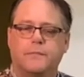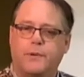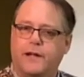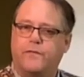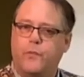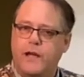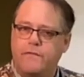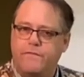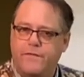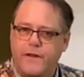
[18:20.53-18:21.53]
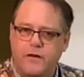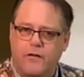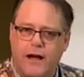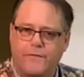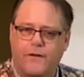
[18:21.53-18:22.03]
But if we veer
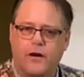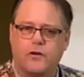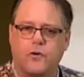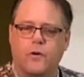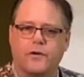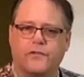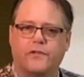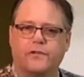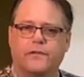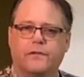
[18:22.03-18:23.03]
off our course,